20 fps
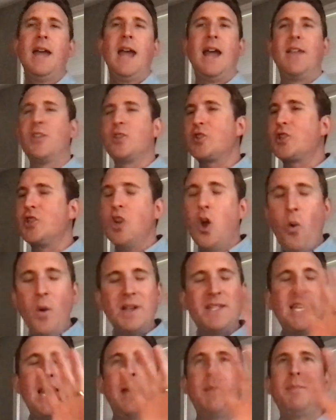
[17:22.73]
And there's no
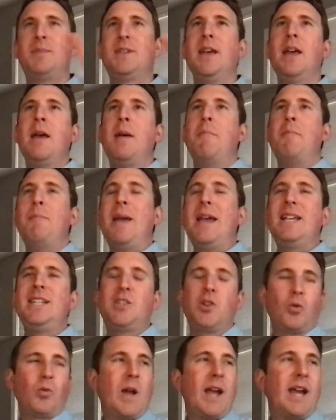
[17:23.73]
attempt made
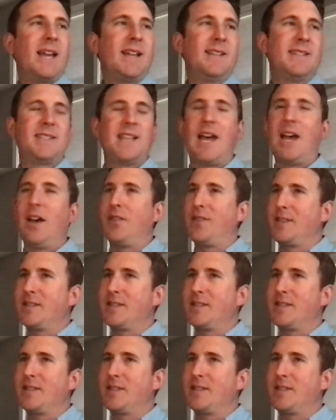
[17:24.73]
to reconcile